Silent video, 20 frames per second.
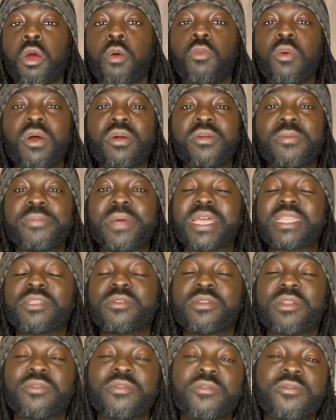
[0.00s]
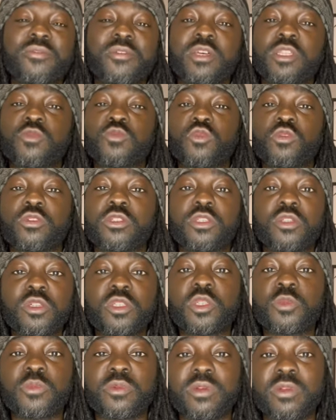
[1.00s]
Welcome back to another First Wars
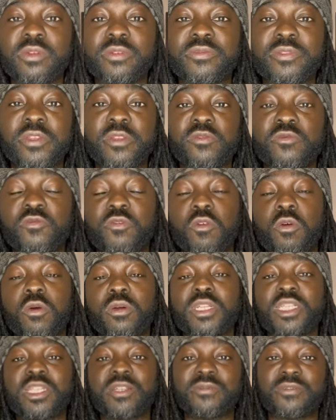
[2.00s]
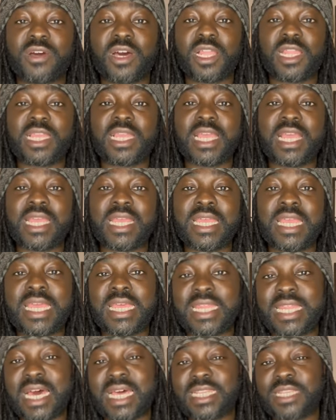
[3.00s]
non-spoiler review for Chevalier.
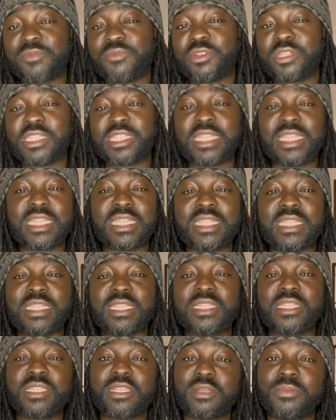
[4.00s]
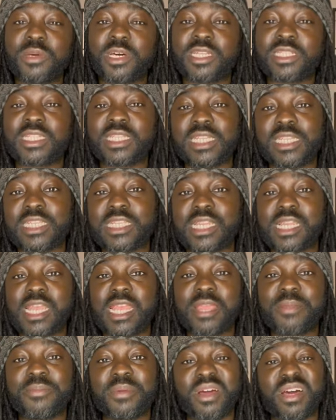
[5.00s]
Now, I did want to see this in the cinemas
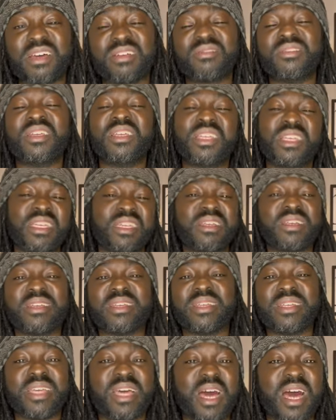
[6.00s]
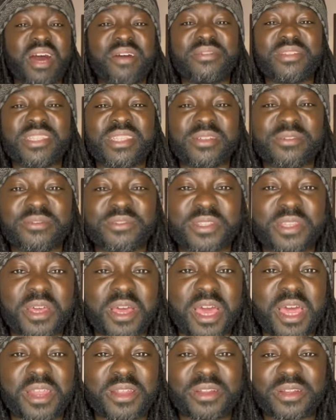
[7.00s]
initially, but other stuff was
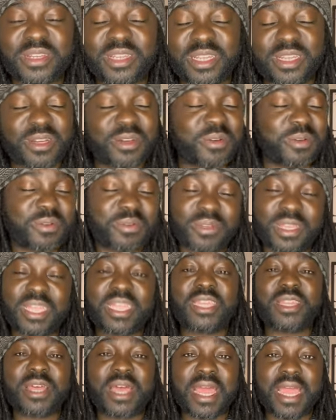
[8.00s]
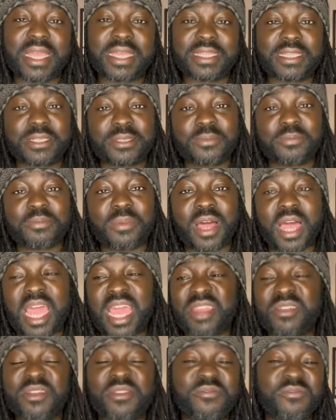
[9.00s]
going on, you know it is. But
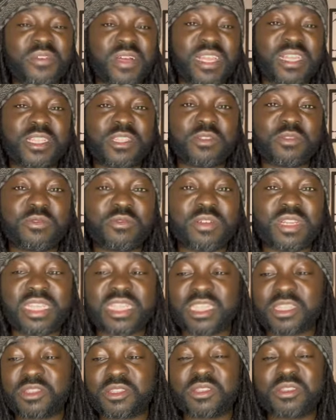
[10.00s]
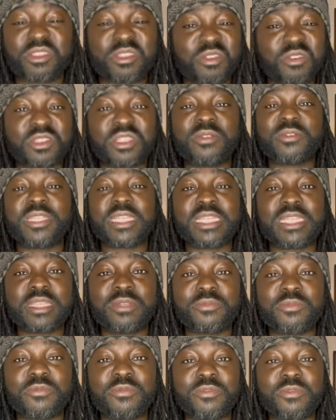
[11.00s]
anyway, finally saw it. It's got some
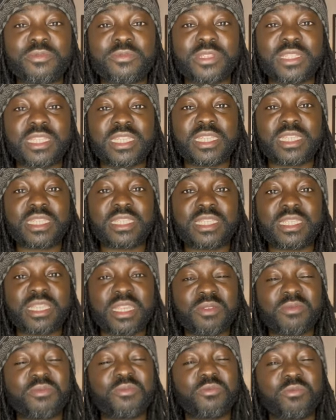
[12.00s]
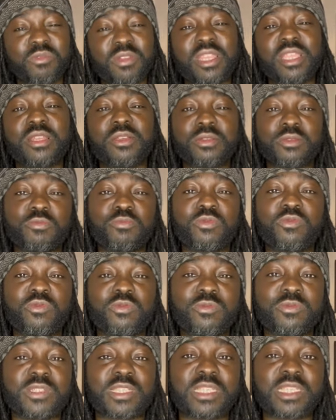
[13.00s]
decent performances, really good
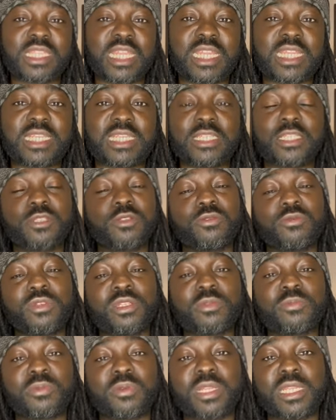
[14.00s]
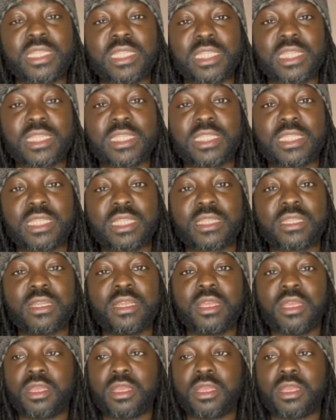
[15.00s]
performances actually. The story's pretty decent.